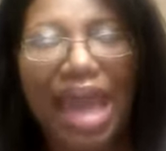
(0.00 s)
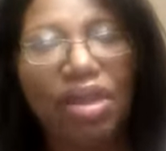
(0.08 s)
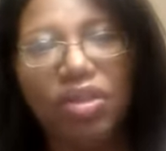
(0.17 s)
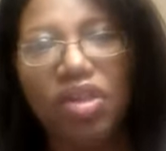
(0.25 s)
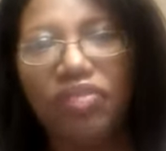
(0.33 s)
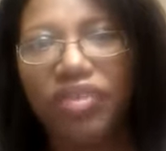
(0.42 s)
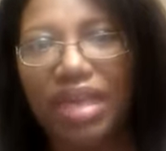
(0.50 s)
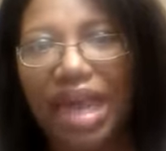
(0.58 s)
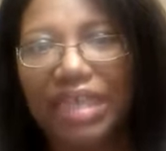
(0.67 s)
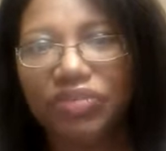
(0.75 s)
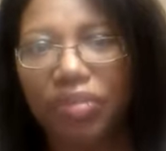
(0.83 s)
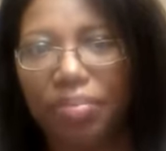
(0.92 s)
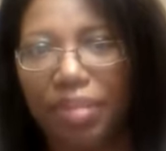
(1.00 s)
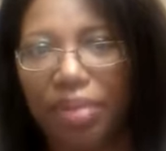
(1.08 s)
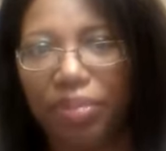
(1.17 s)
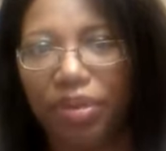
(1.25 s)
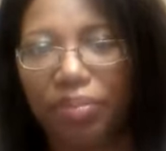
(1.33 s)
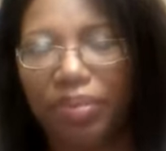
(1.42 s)
I don't know if you guys
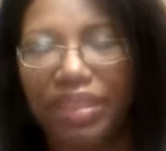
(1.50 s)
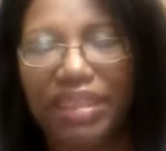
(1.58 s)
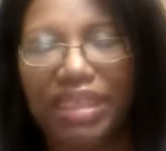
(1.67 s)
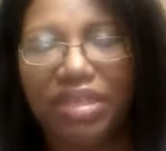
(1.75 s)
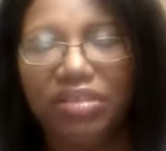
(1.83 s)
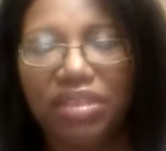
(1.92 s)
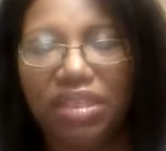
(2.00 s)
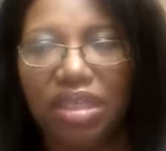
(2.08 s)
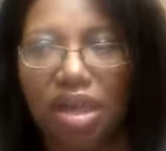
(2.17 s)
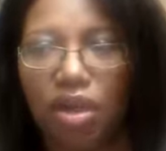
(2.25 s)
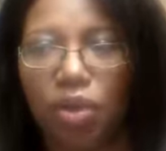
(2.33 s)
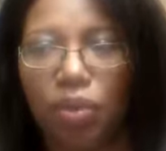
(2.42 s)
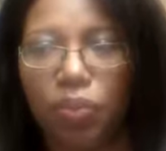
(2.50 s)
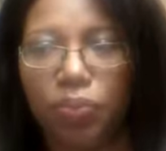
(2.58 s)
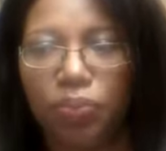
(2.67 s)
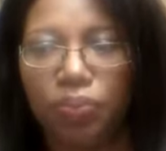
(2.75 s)
remember, but years ago,